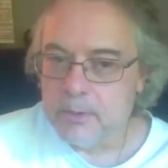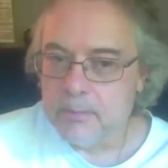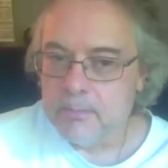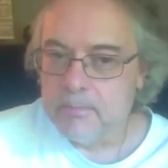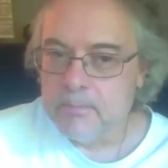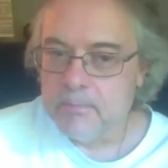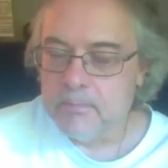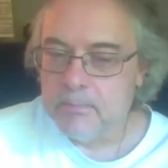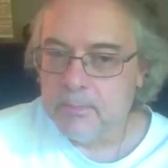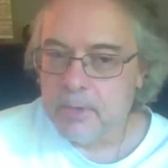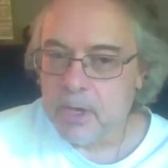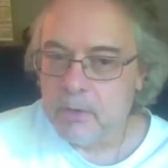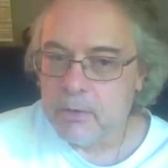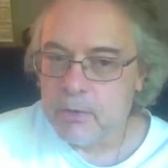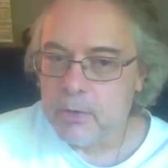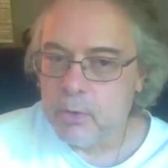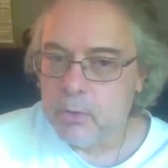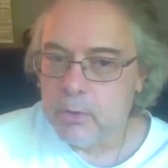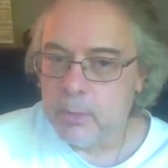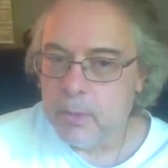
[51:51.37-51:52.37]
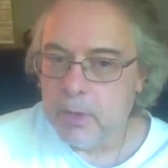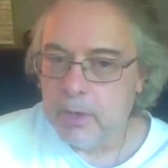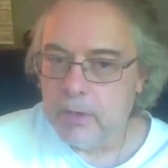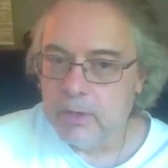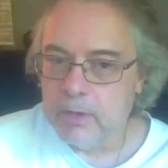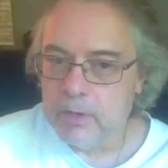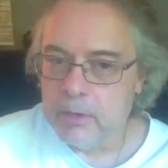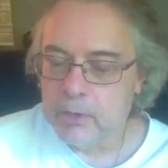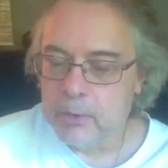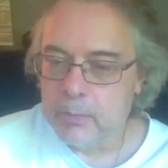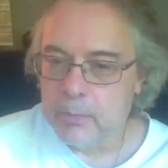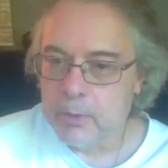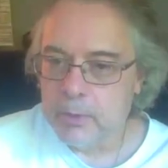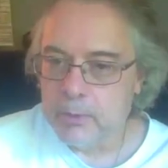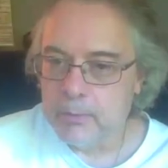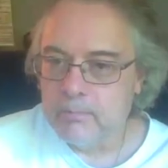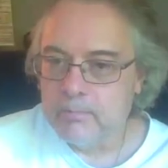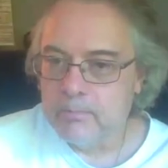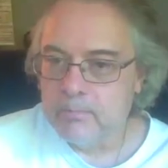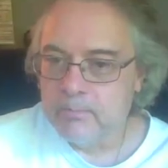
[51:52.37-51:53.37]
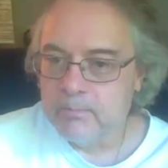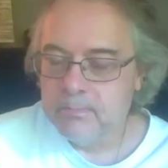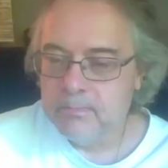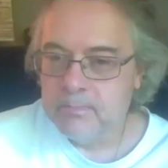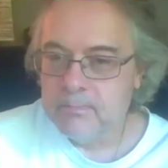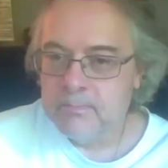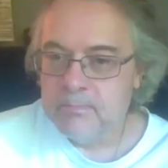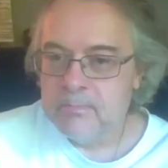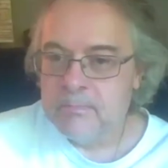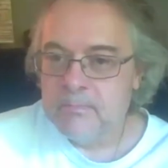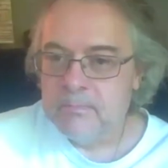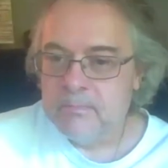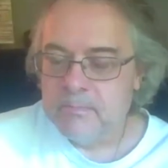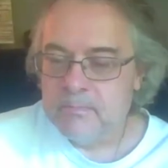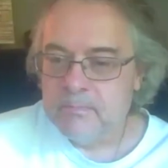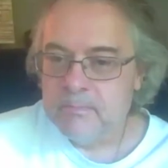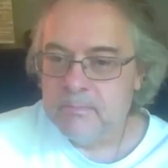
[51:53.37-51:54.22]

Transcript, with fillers: I just go into meditation mode.